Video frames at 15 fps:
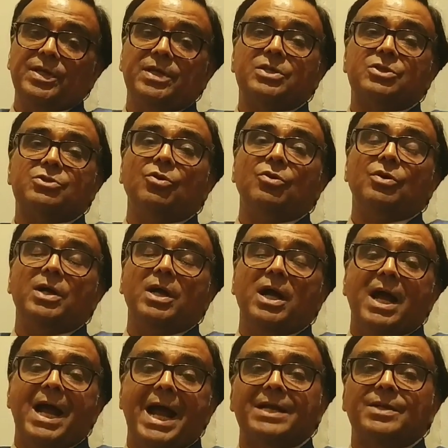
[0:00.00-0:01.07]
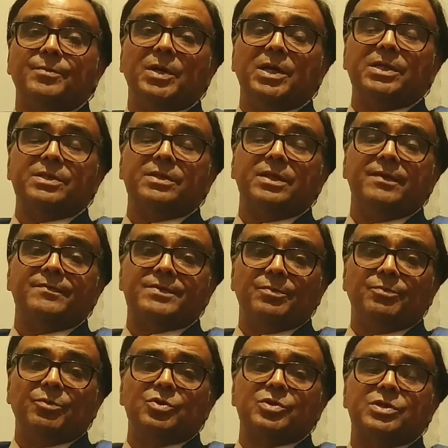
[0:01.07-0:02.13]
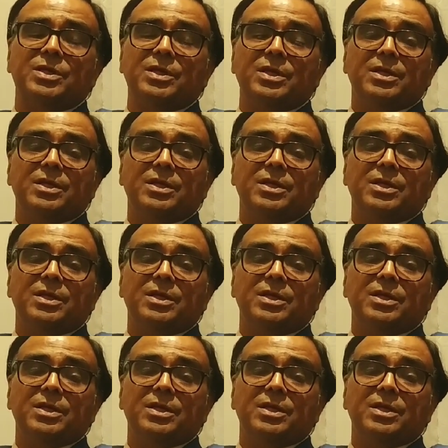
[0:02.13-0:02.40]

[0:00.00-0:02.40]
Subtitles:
So at birth, if suppose